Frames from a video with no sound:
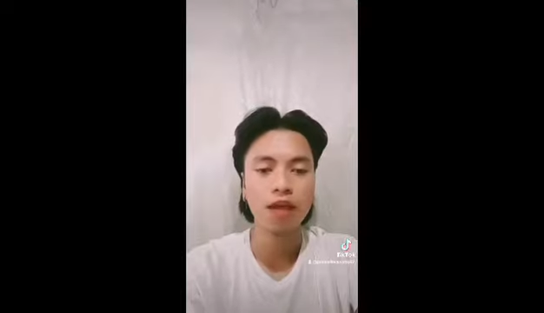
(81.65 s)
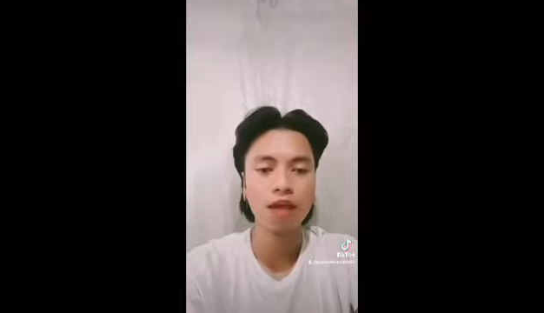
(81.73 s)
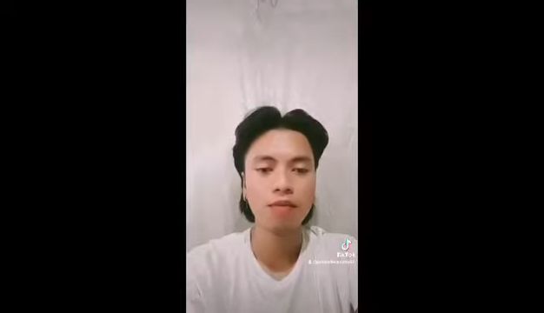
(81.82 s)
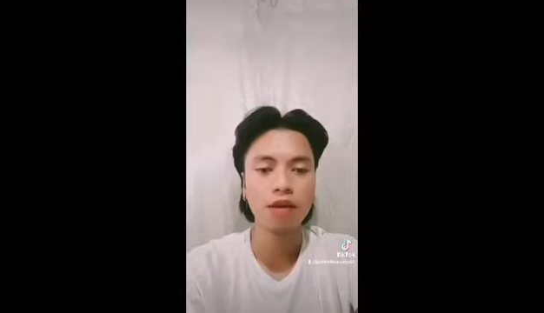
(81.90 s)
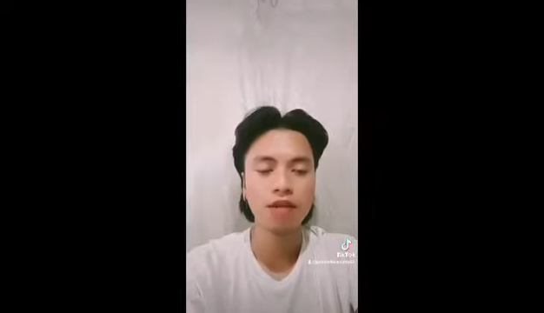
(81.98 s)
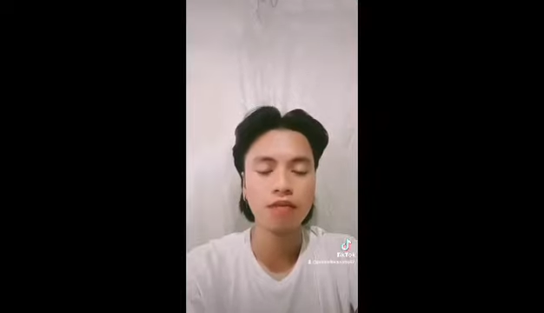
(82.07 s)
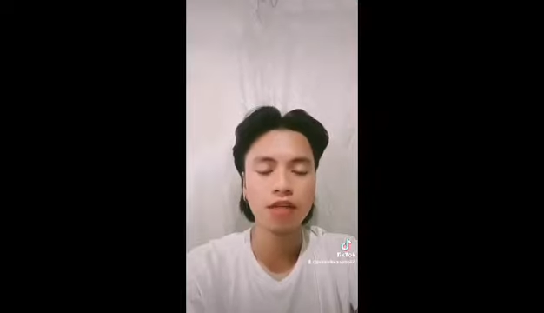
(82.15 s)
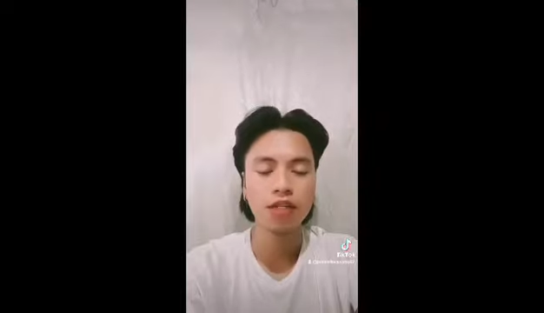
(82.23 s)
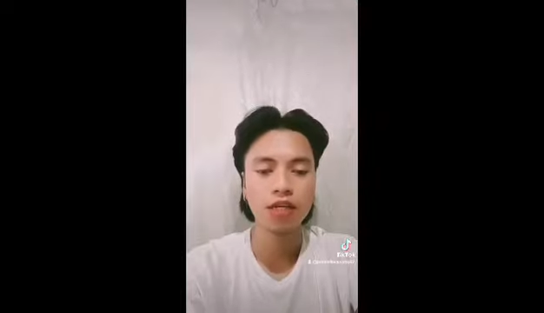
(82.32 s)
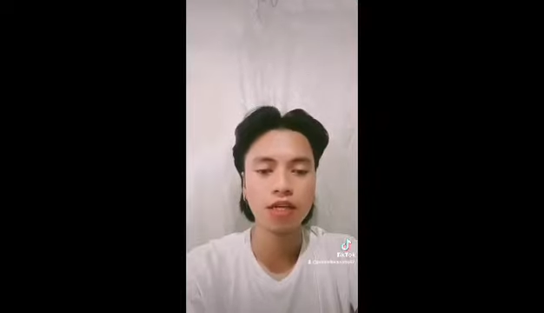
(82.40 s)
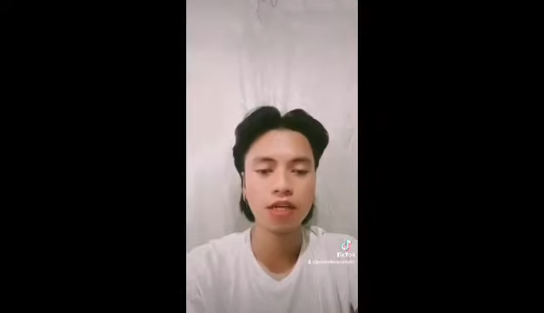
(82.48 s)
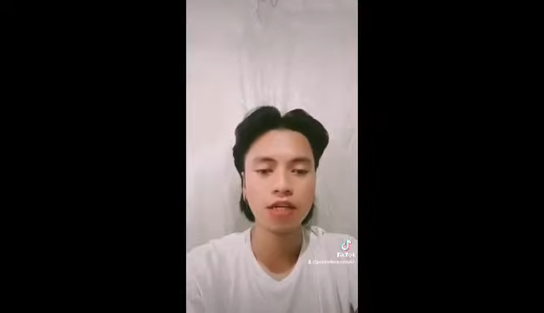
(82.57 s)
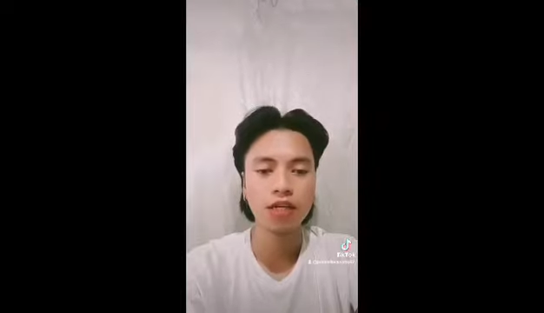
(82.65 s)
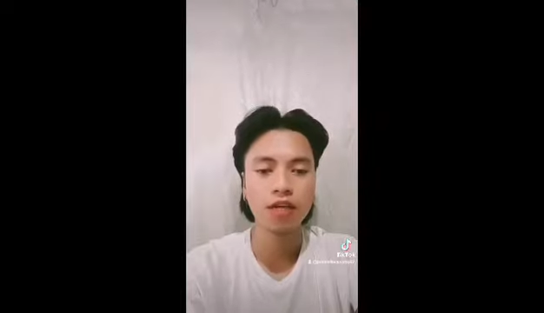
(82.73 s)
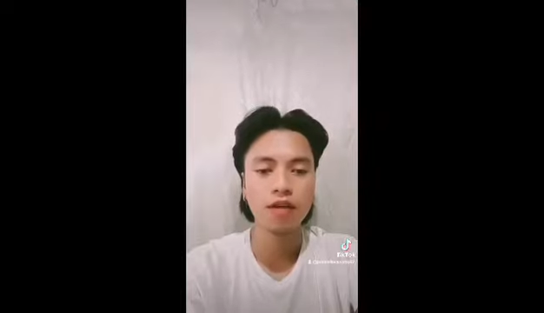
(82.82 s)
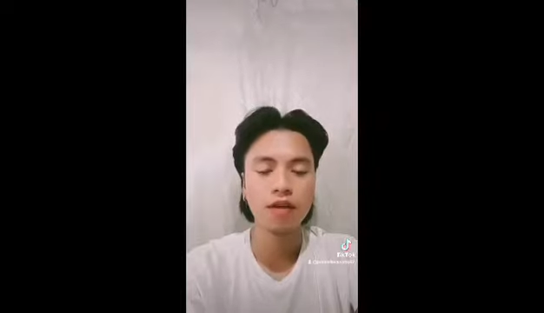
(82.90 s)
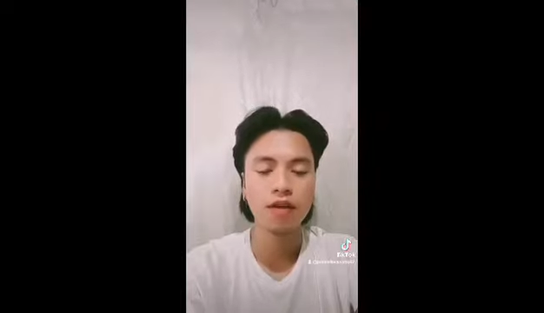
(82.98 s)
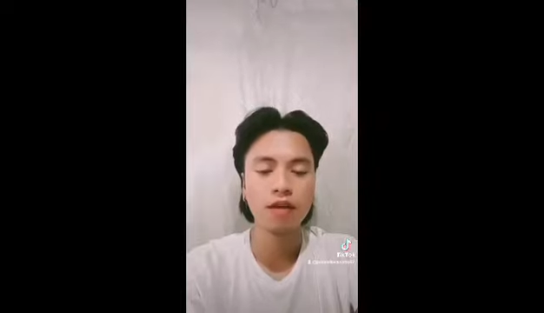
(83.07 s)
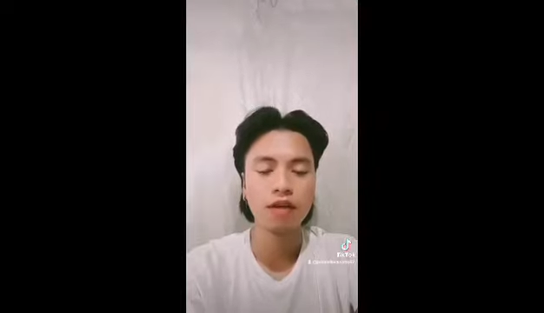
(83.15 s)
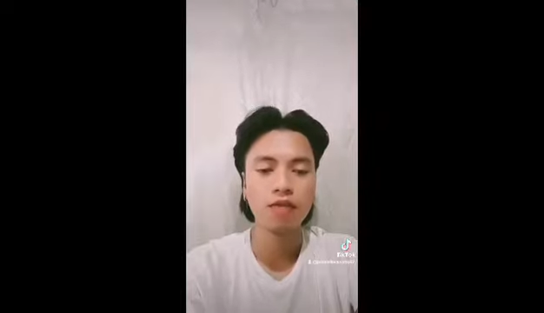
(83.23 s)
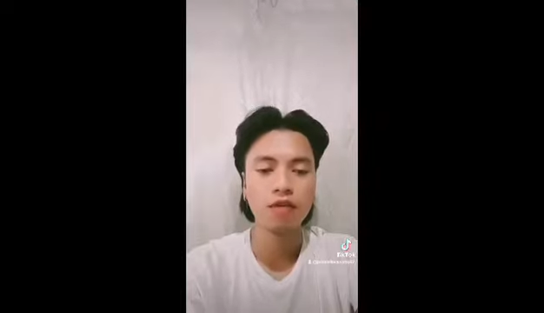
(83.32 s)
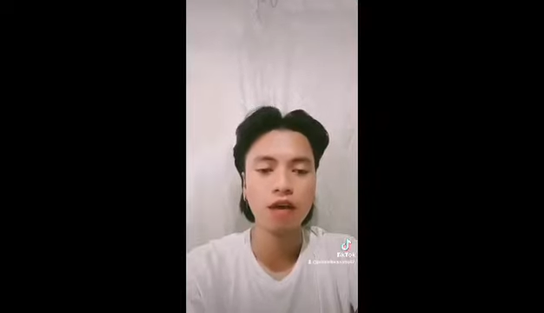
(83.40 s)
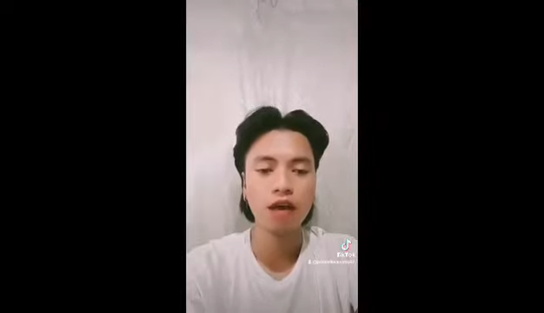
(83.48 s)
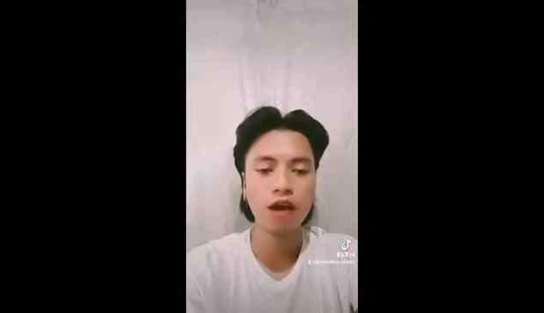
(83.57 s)
I believe in a saying that
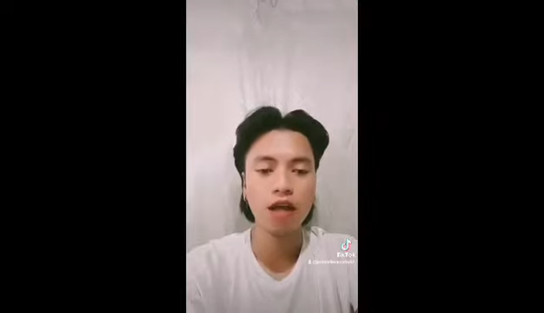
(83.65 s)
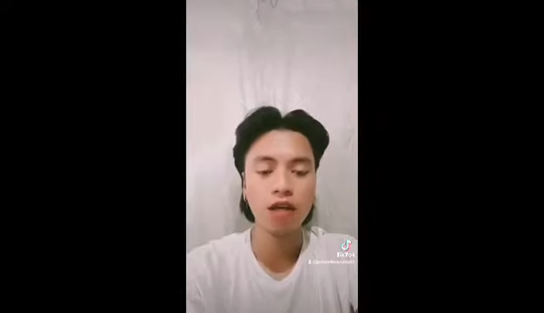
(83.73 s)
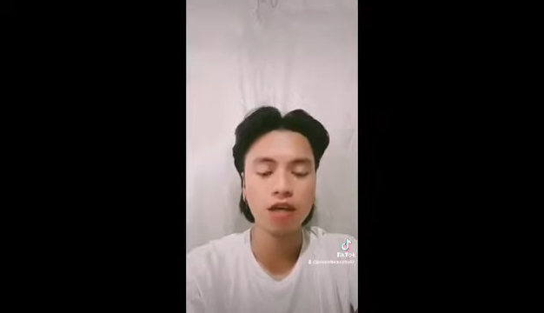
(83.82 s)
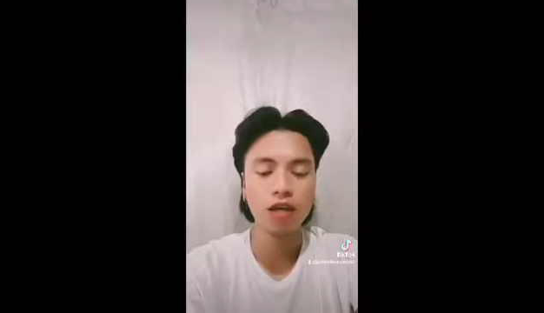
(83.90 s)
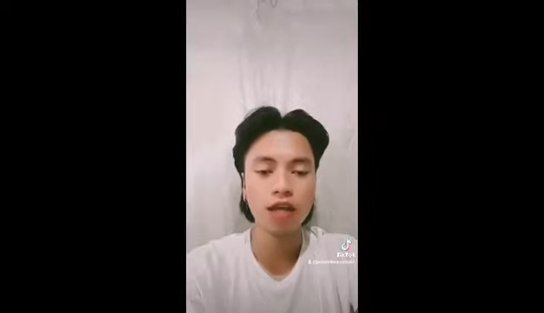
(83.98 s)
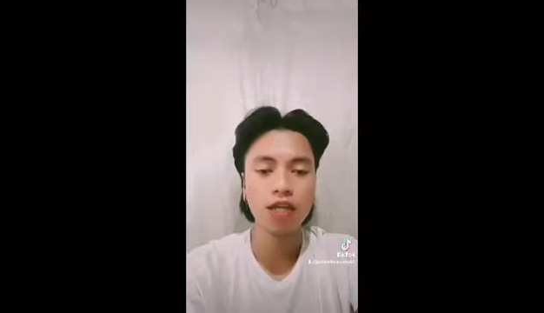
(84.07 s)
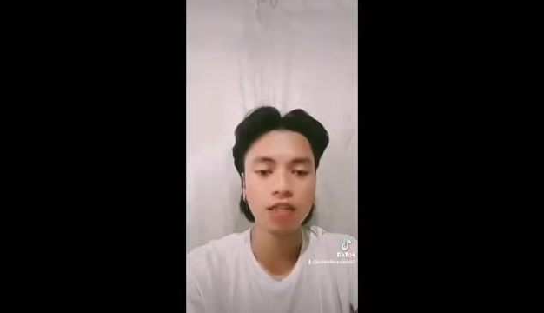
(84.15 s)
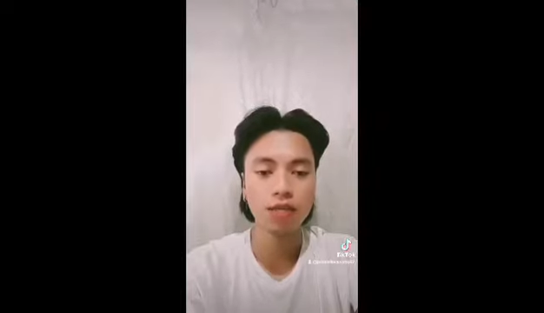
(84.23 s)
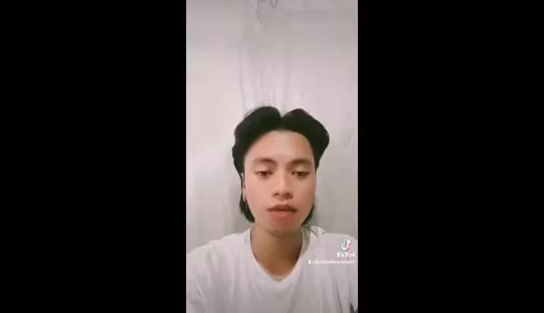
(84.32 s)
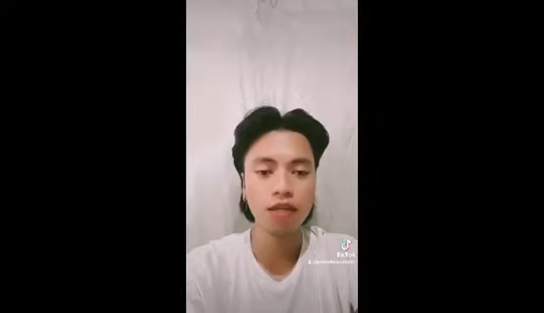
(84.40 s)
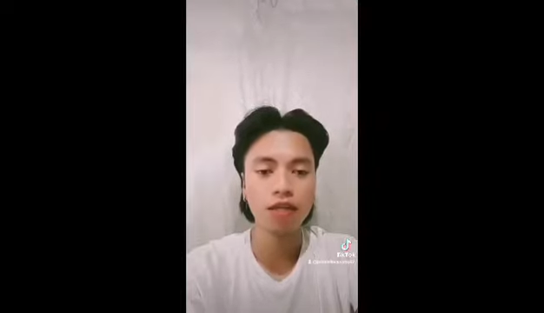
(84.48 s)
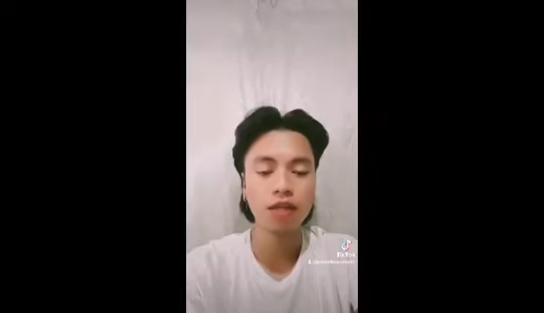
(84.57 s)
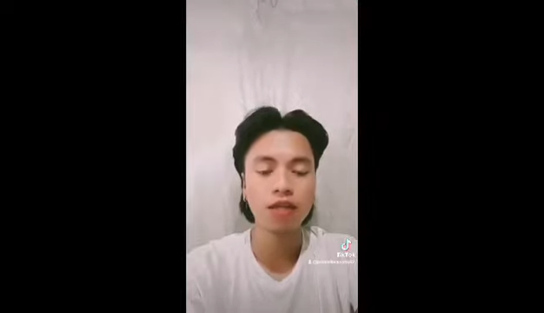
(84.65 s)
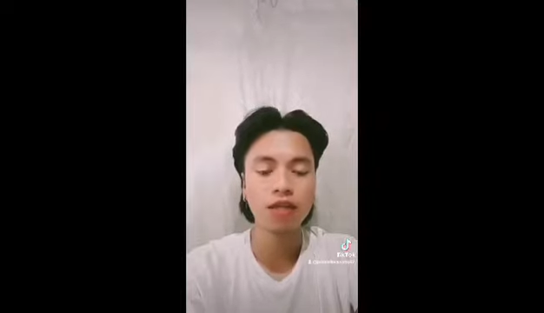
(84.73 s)
never underestimate